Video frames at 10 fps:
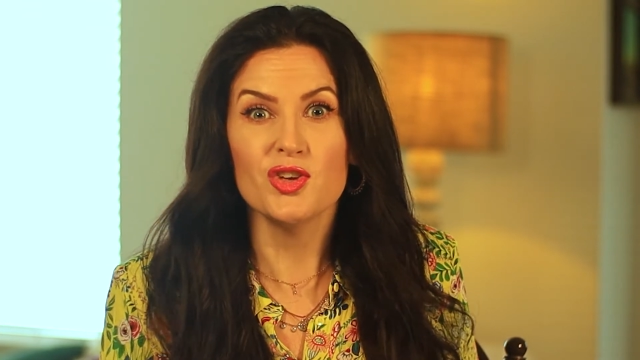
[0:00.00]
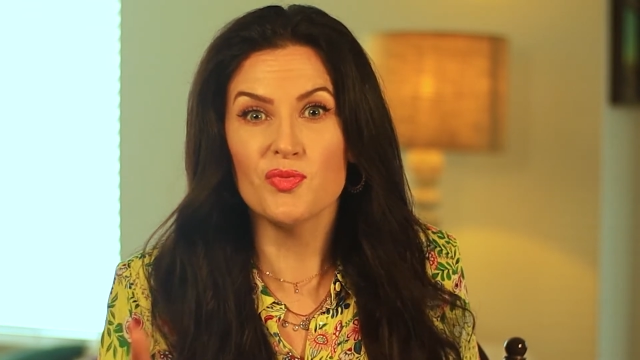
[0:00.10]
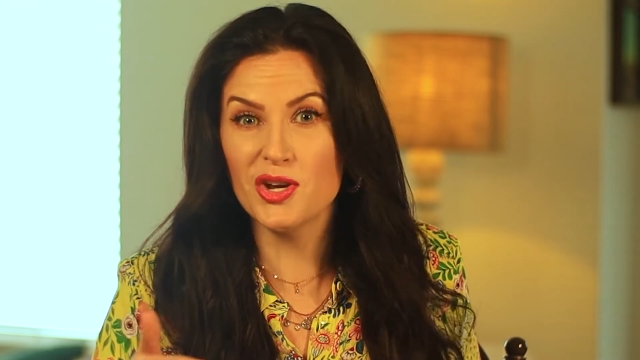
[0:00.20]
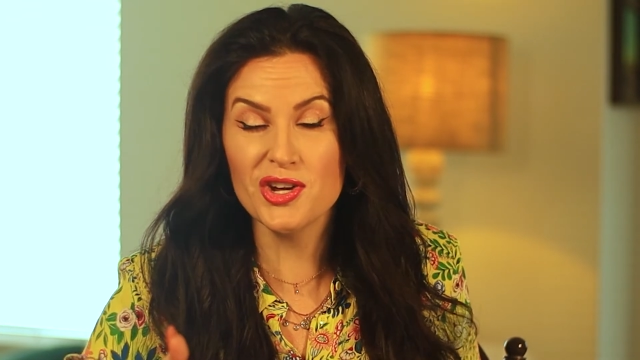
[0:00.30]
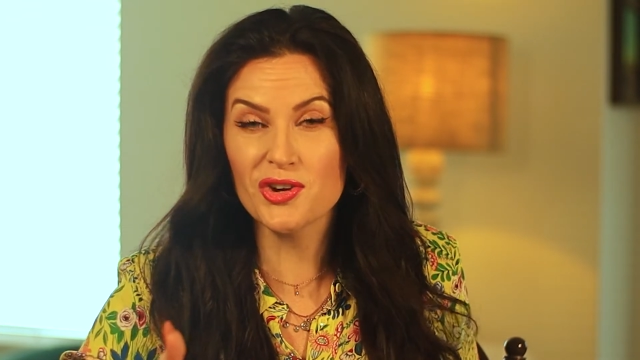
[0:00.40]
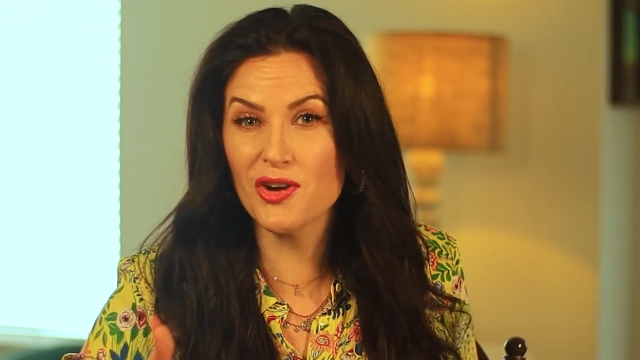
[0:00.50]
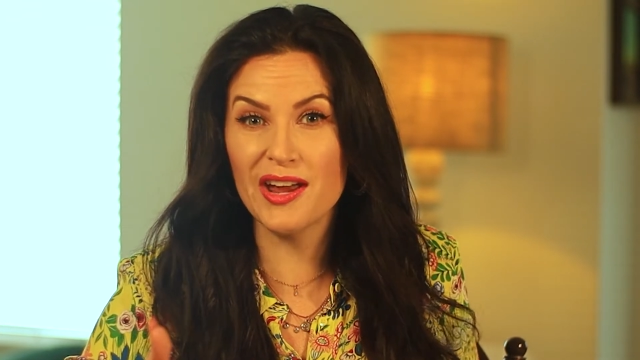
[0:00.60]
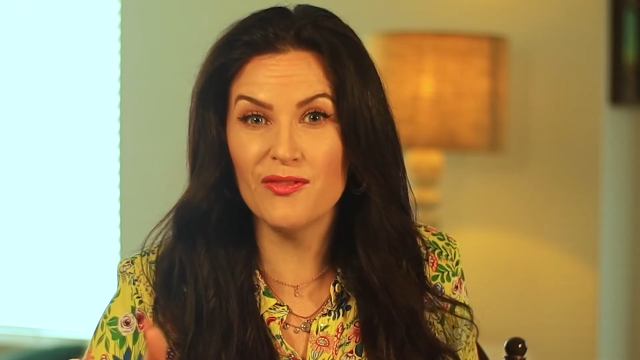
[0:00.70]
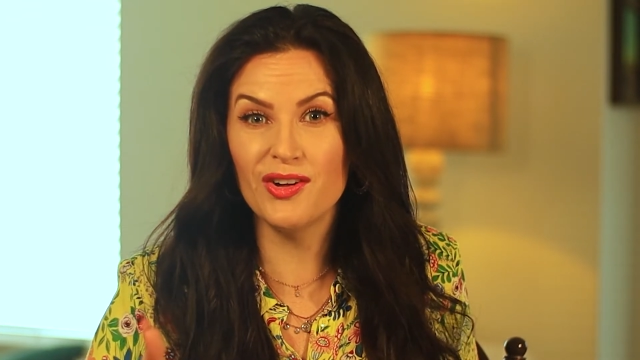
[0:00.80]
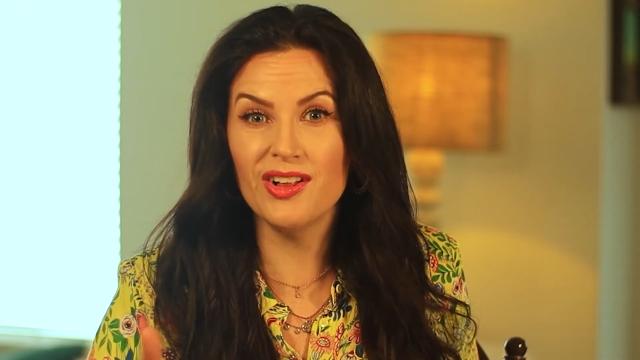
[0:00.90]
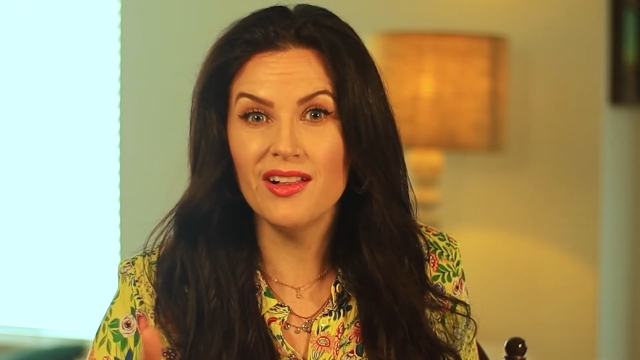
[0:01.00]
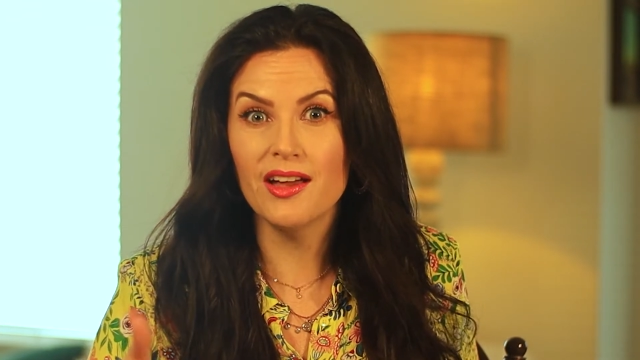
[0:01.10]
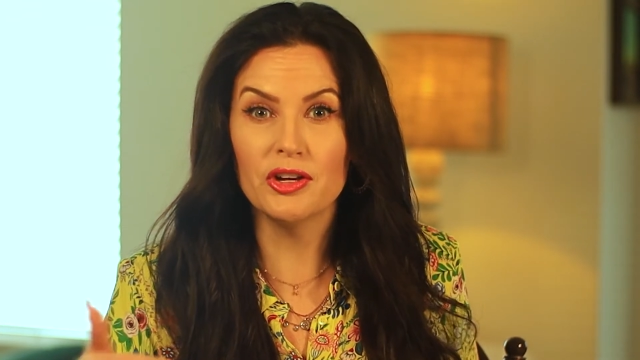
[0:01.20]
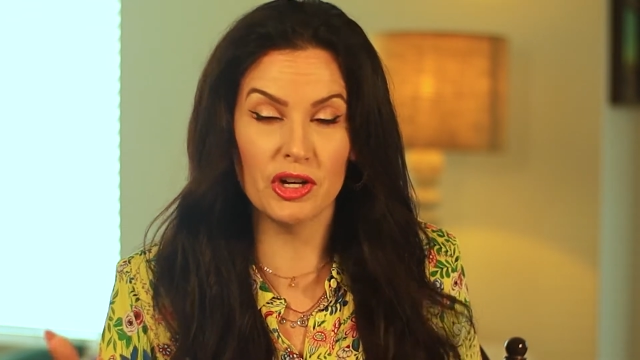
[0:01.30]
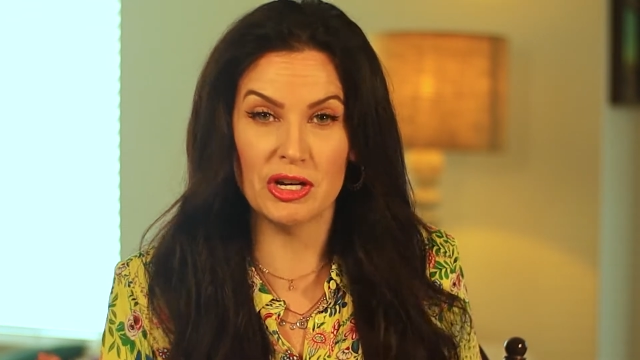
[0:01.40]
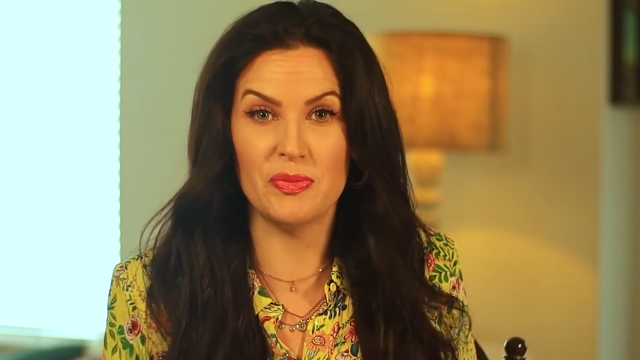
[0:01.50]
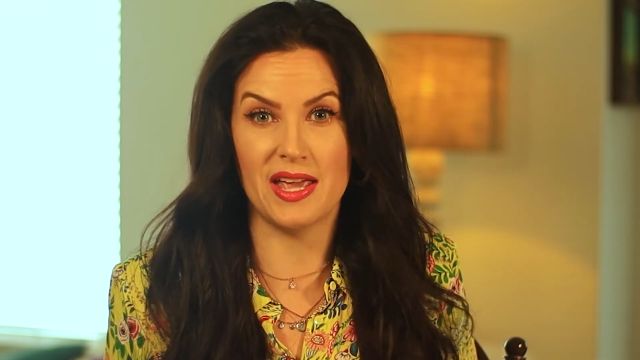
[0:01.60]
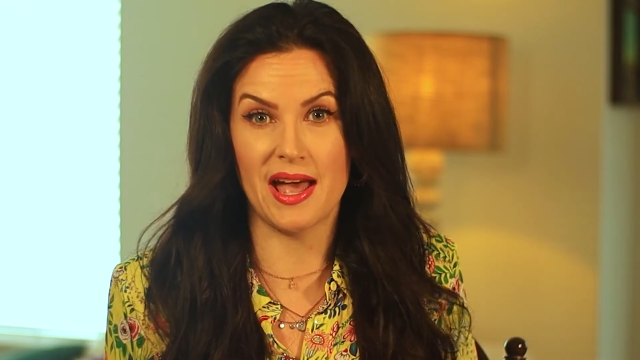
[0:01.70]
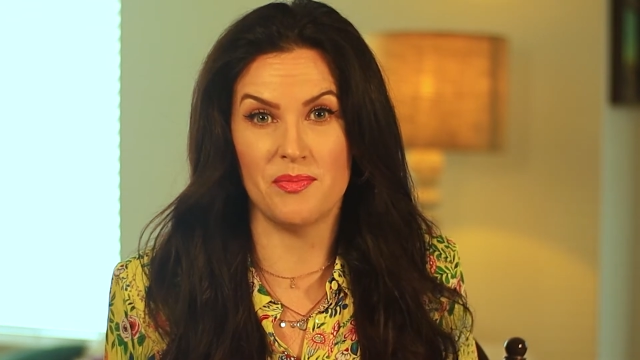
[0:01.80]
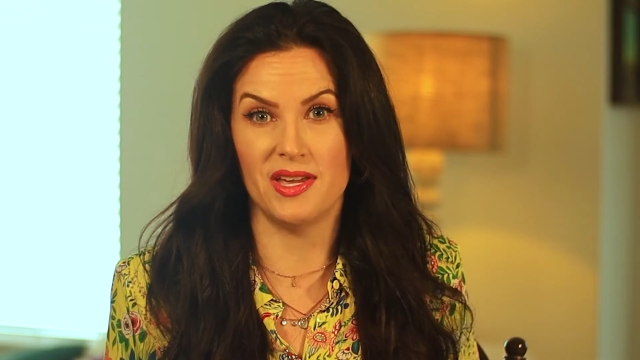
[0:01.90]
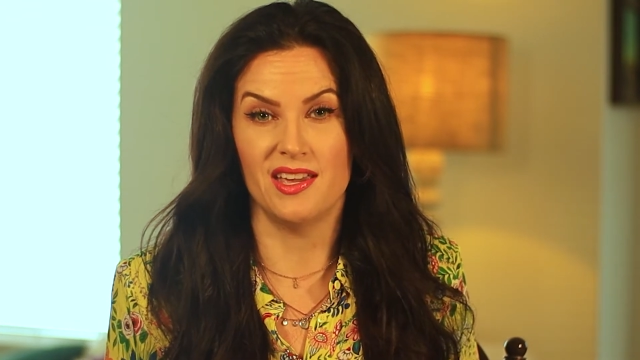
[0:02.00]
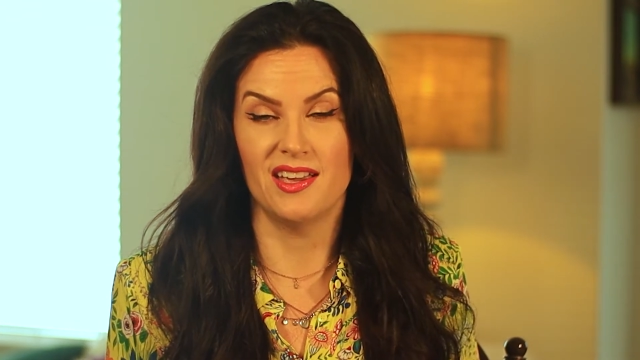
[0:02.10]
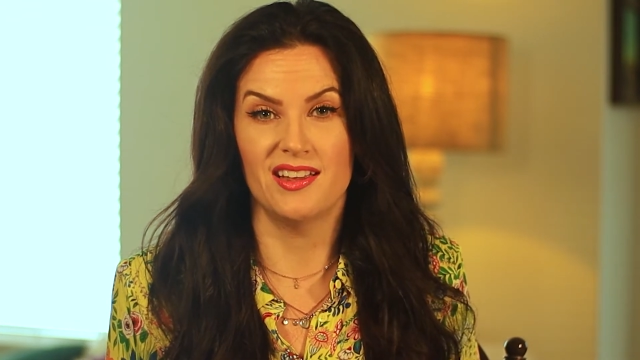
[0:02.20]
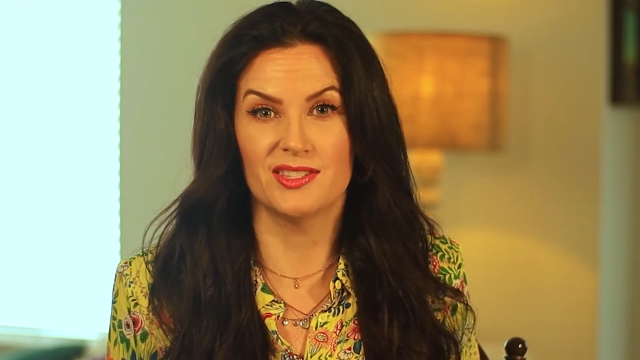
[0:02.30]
When you're grateful, you're going to be happy.